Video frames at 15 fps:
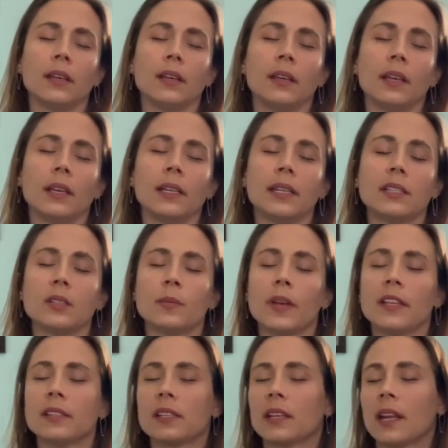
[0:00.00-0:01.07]
And it
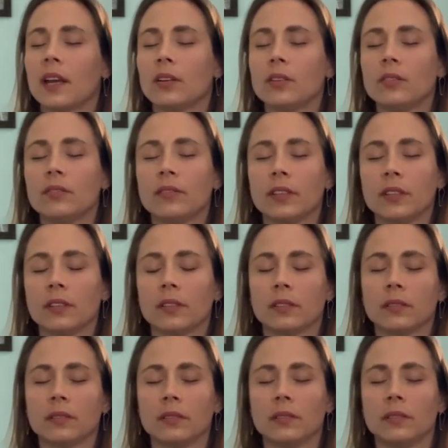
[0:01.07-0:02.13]
depends on how you
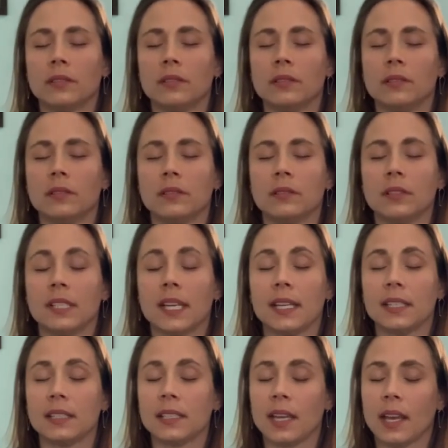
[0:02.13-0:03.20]
feel day
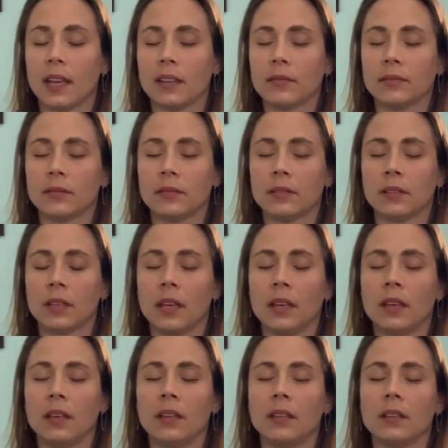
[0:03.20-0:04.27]
to day.
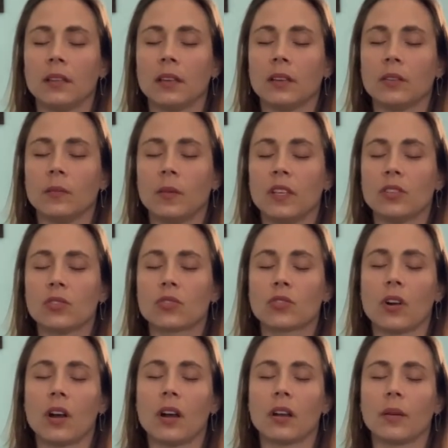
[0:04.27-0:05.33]
They could be
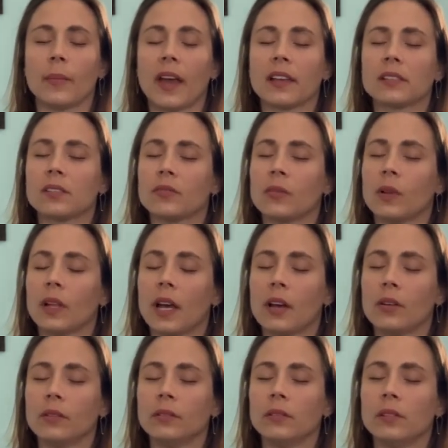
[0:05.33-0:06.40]
strong, massive
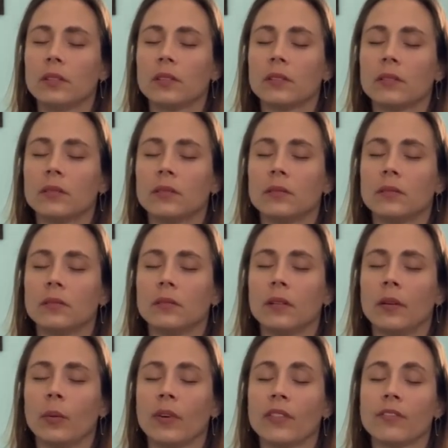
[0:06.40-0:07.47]
clouds
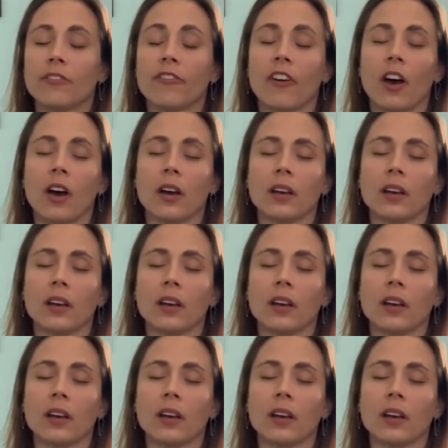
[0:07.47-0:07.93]
with fog